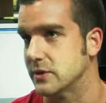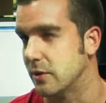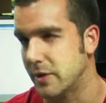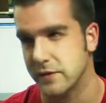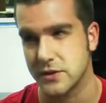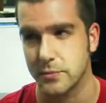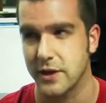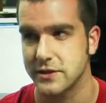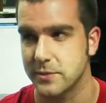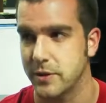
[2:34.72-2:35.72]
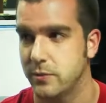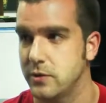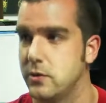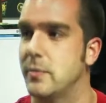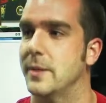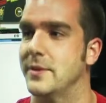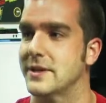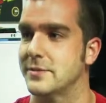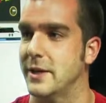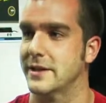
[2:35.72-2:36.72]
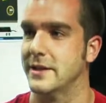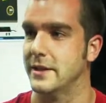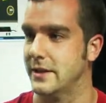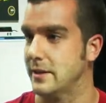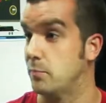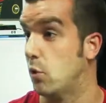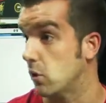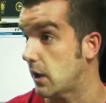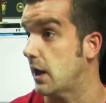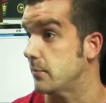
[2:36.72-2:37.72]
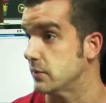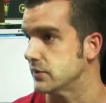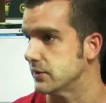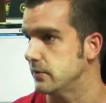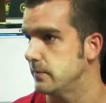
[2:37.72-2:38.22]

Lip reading: as a little bit of a surprise to people who might be expecting like more hot pursuit.